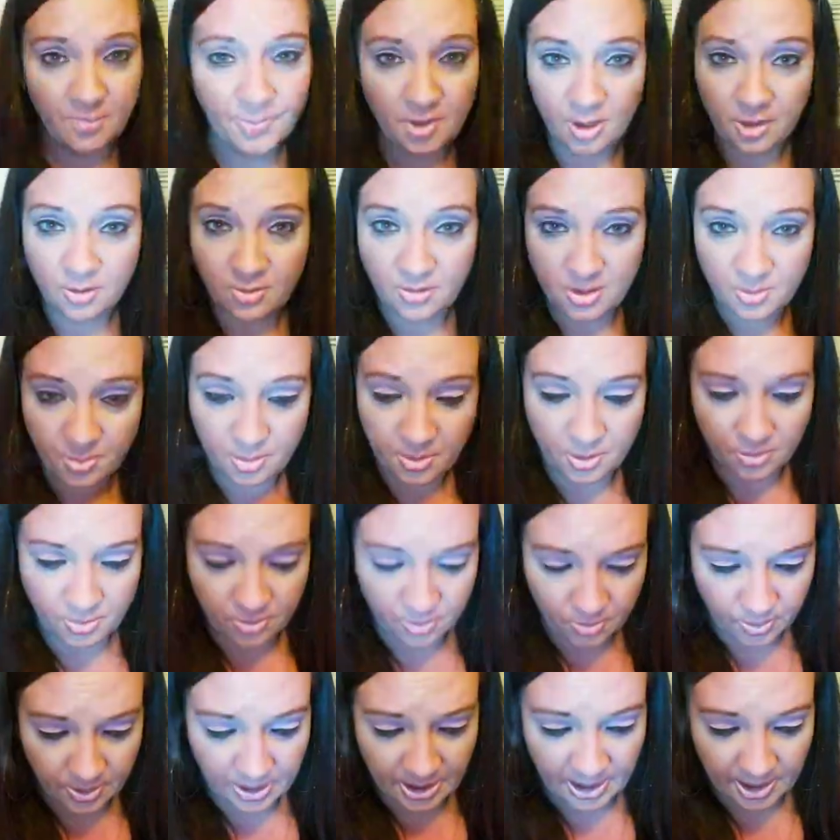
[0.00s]
There's both
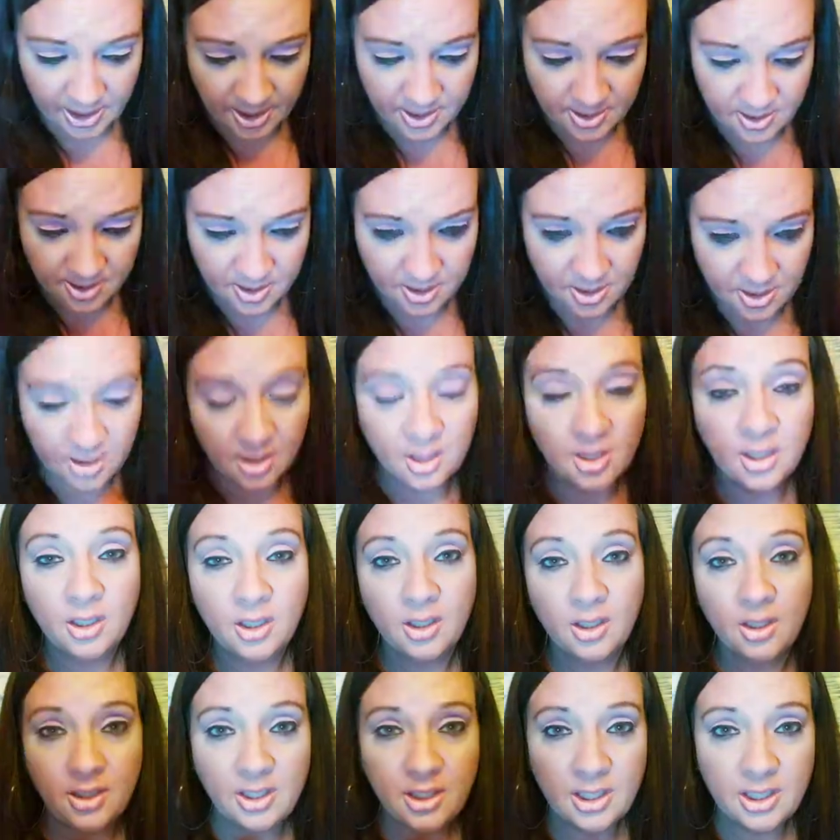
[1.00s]
ways.
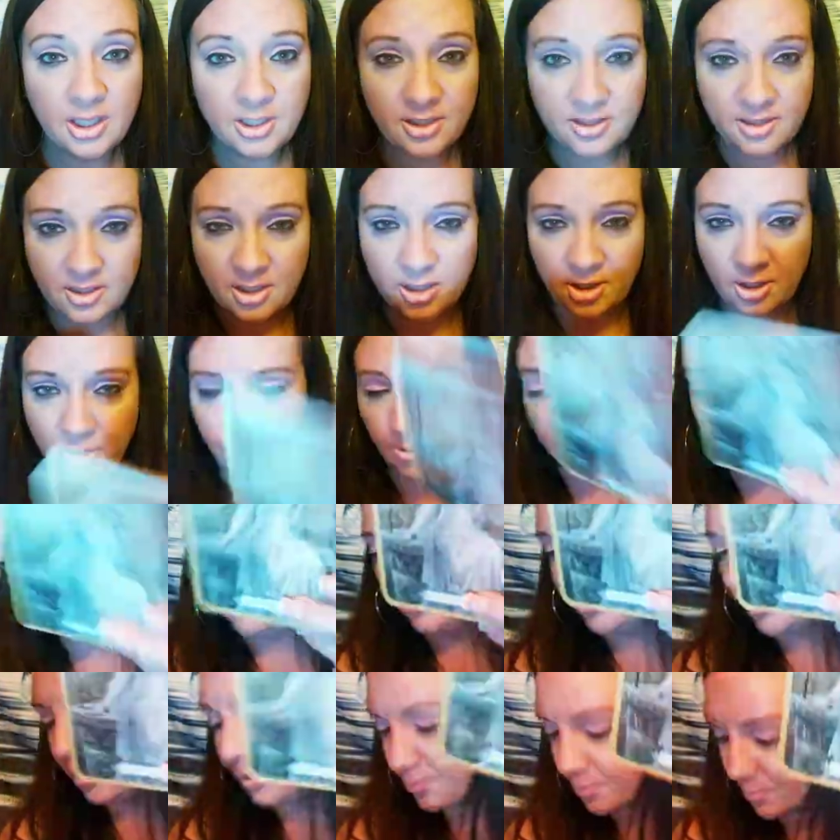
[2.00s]
Yes, and you've been
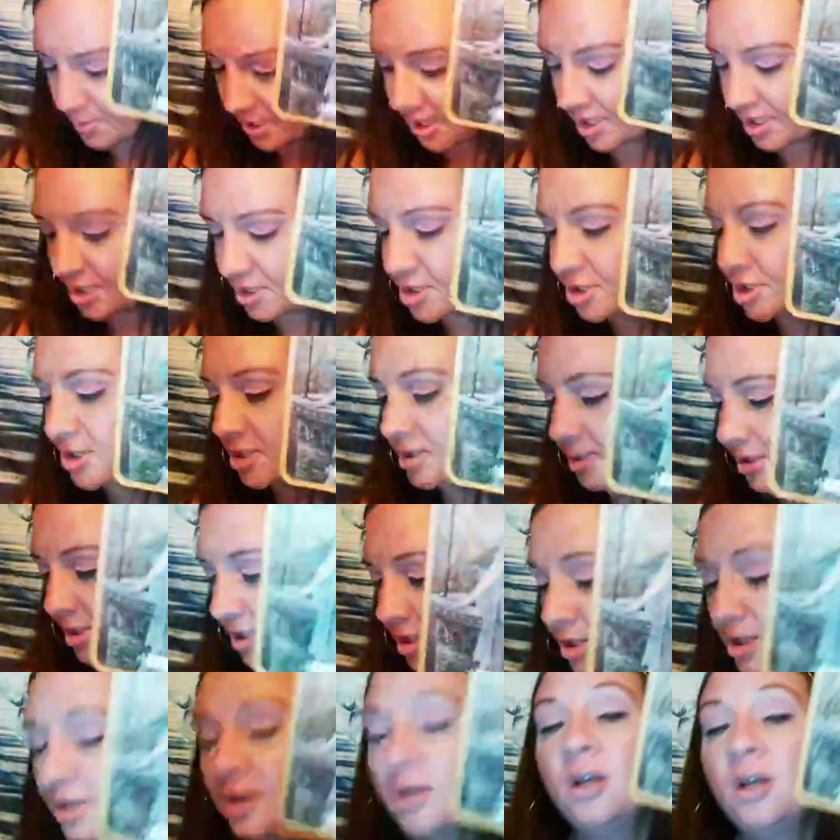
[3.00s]
very patient
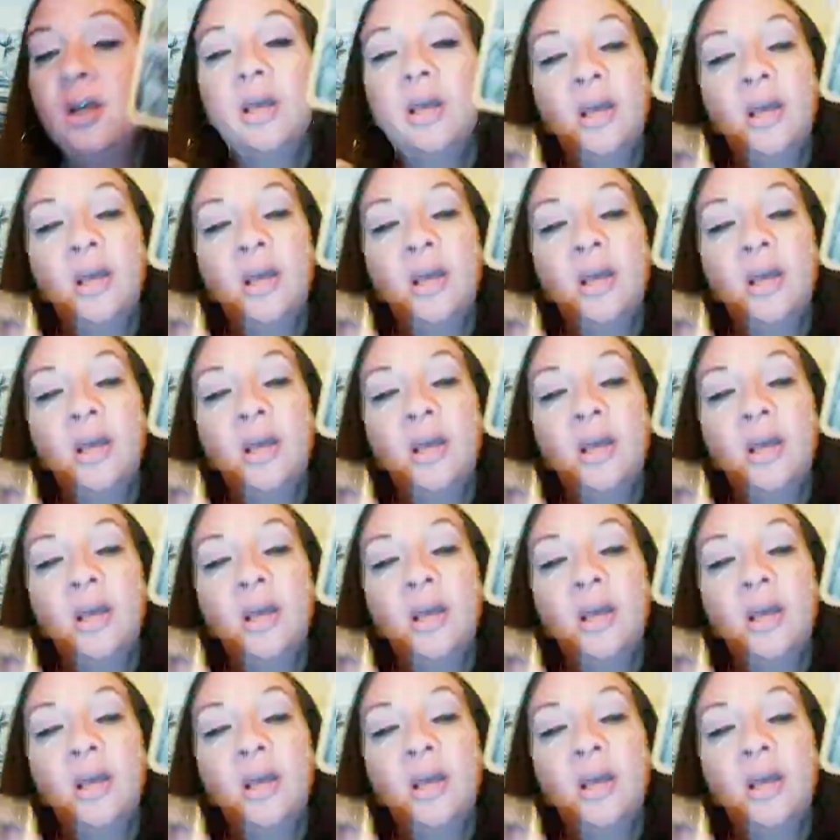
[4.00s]
here.